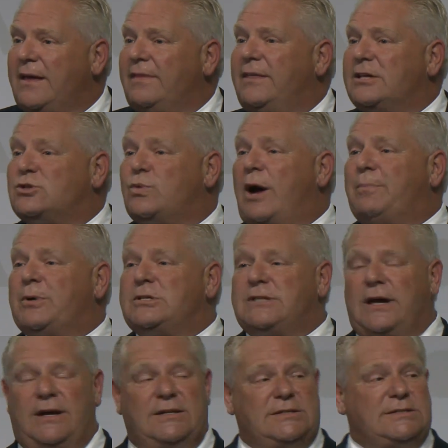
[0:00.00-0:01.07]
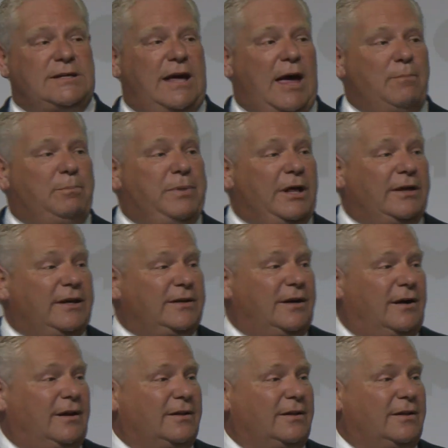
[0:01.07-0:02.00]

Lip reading: This represents $1 billion